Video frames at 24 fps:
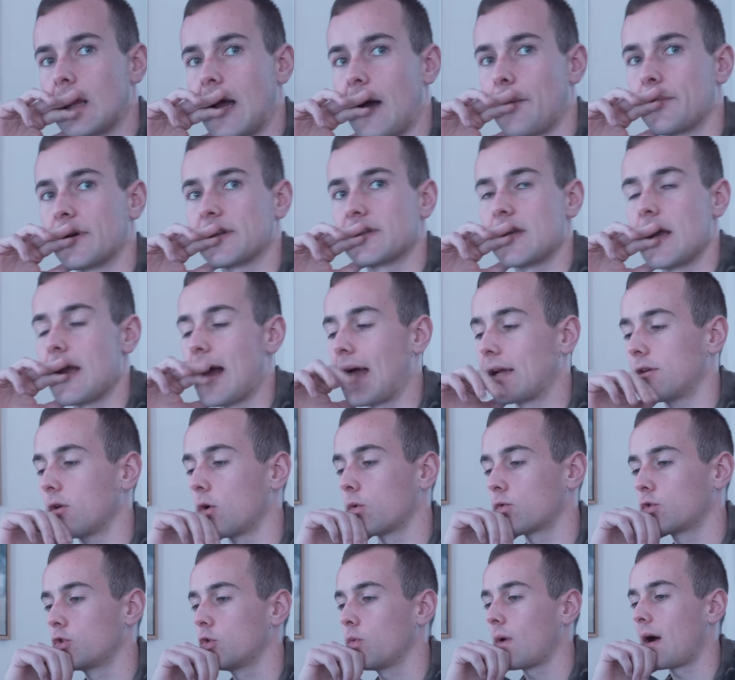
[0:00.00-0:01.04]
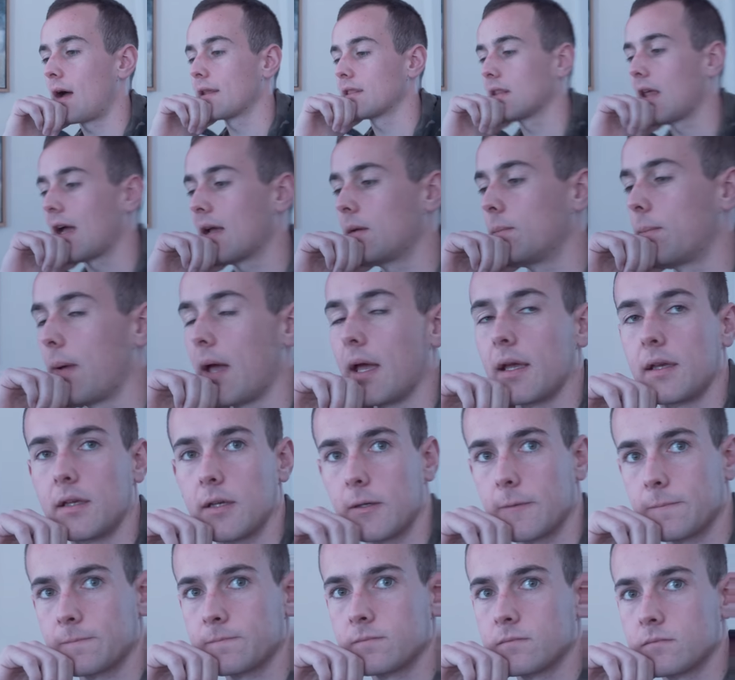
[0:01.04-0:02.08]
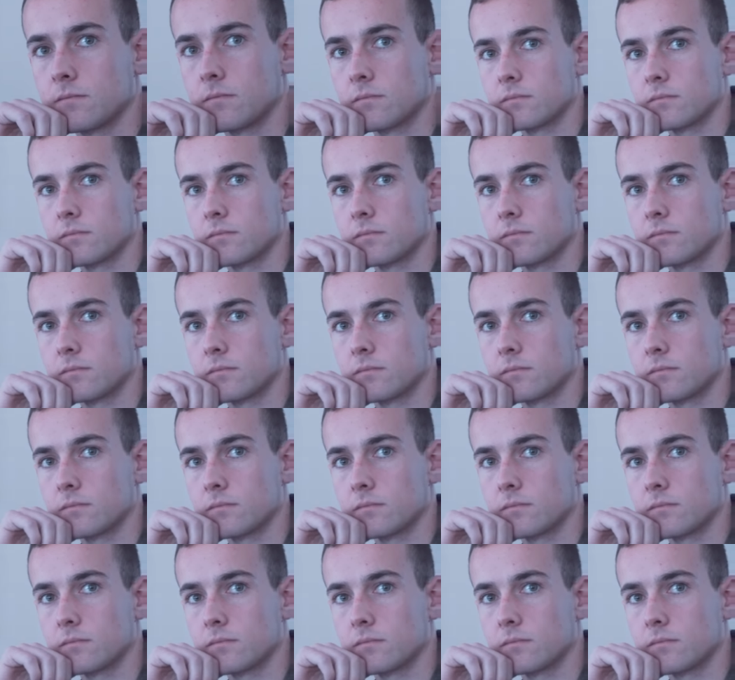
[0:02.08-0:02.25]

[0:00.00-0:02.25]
I'm gonna say, I don't do online banking.